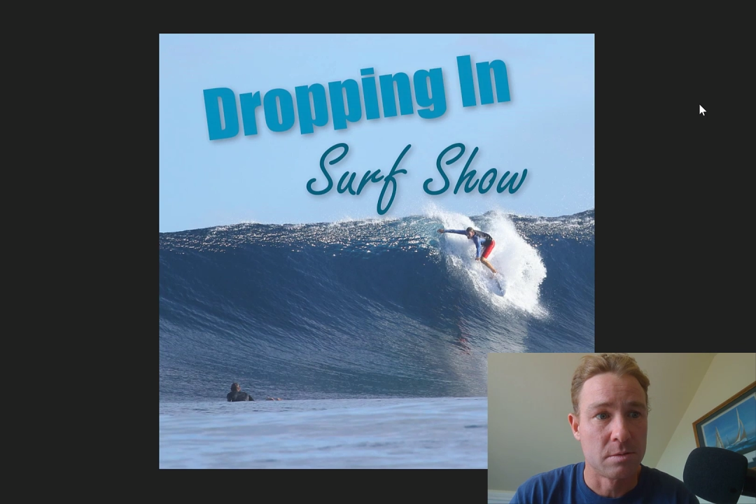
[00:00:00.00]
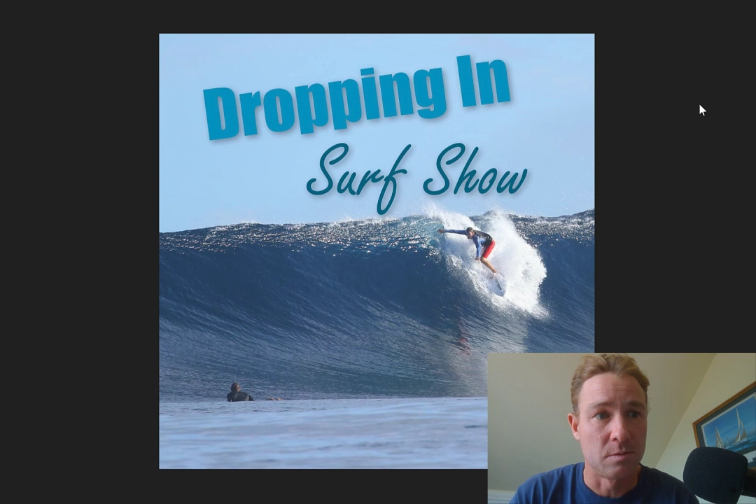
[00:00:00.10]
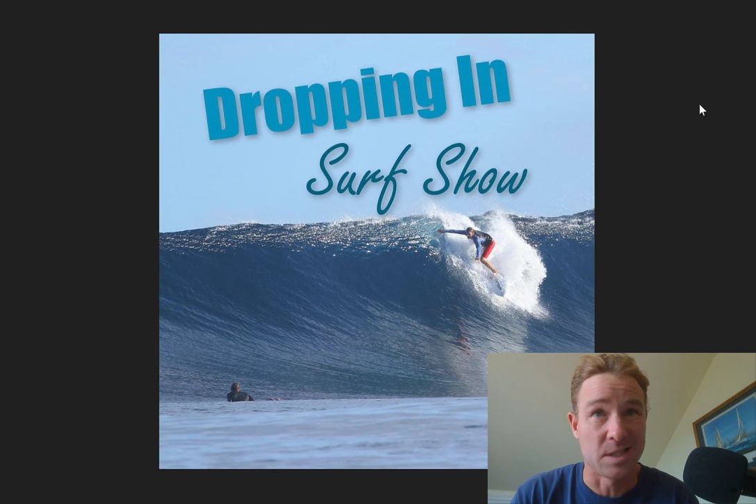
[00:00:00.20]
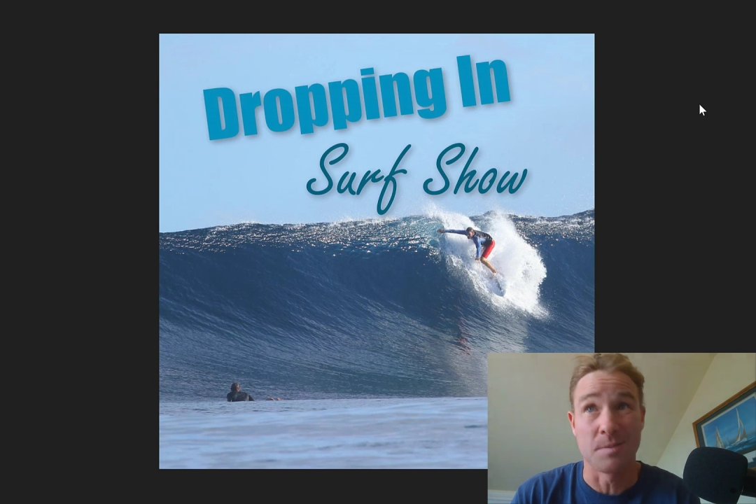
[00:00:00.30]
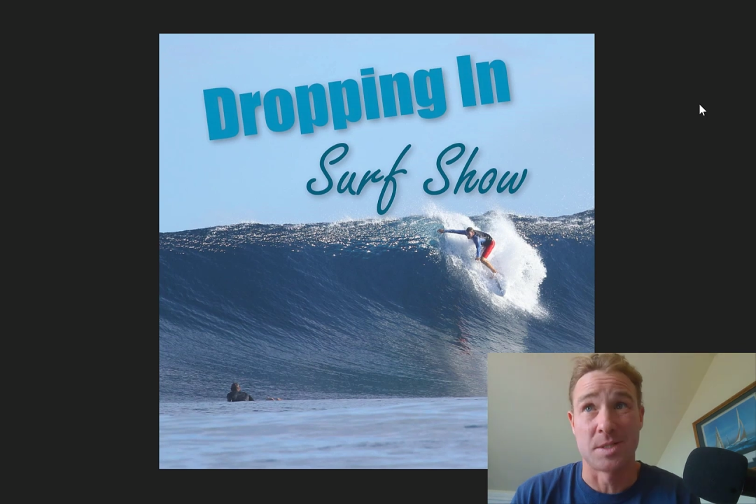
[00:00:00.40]

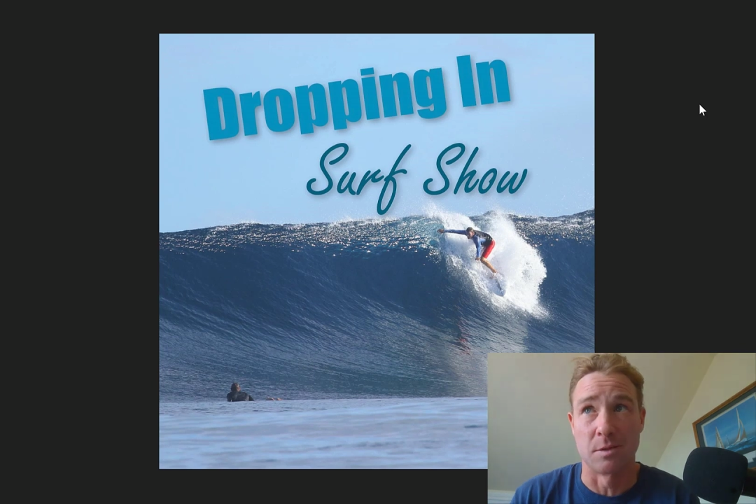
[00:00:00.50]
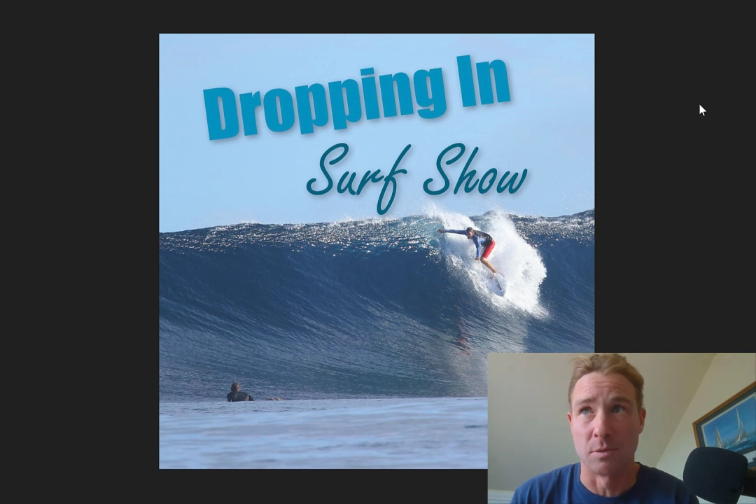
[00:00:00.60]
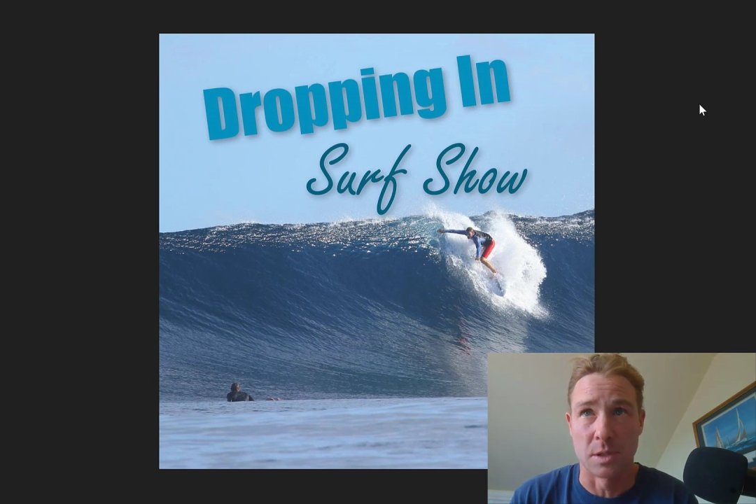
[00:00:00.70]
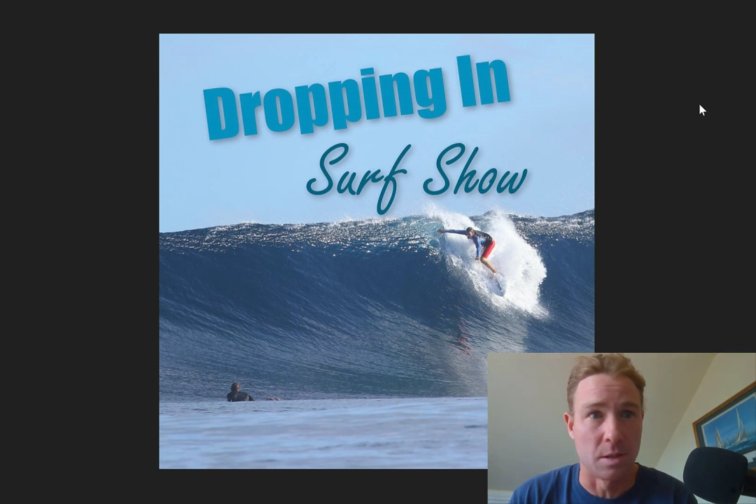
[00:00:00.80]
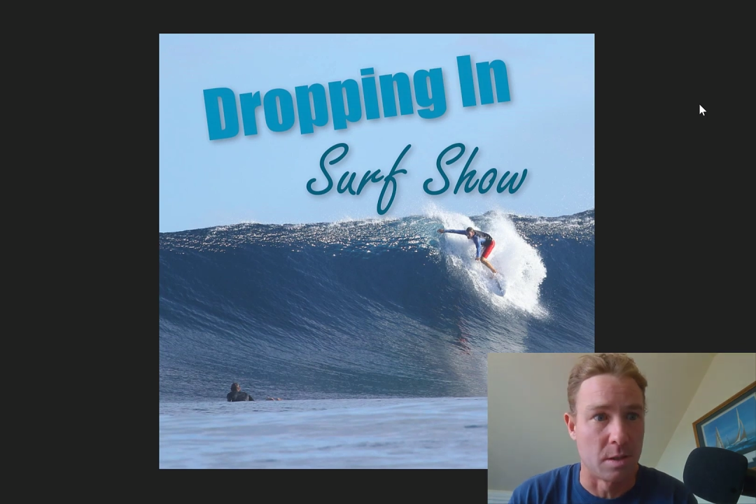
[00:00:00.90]
which I'm still
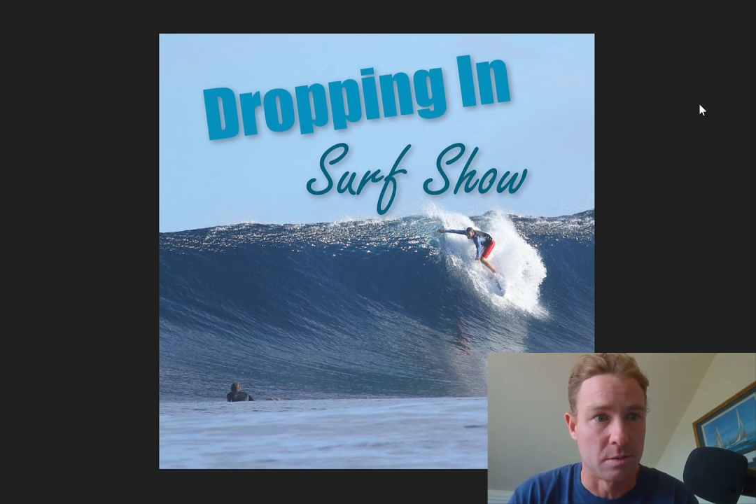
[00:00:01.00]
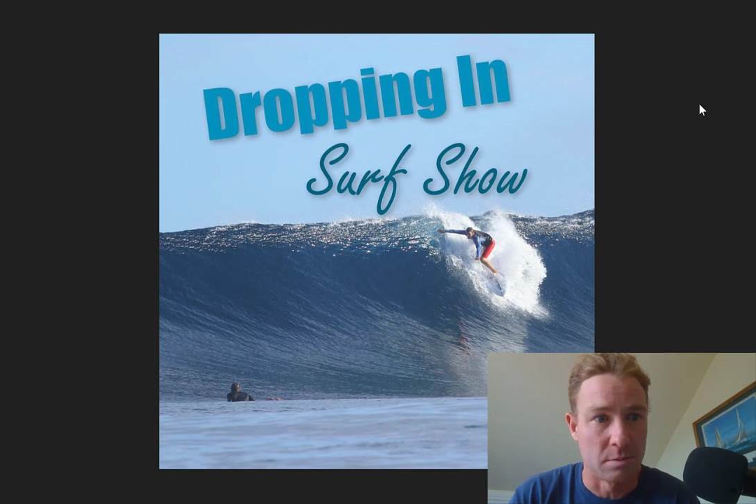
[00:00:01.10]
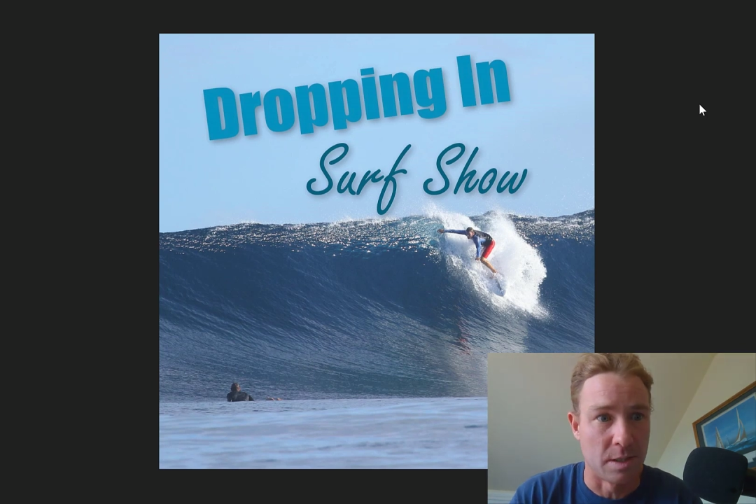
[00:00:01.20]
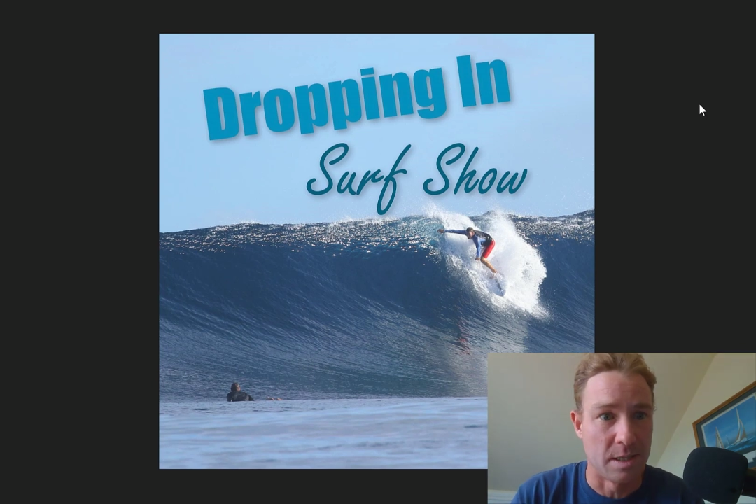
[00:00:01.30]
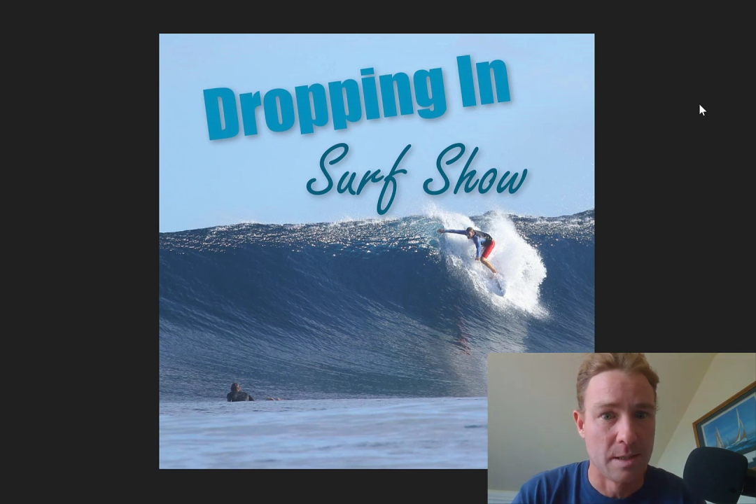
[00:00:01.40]
working on,
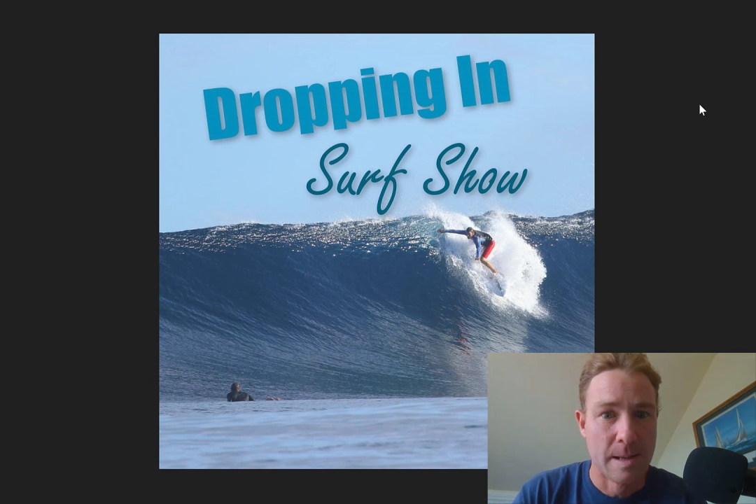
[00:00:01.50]
right?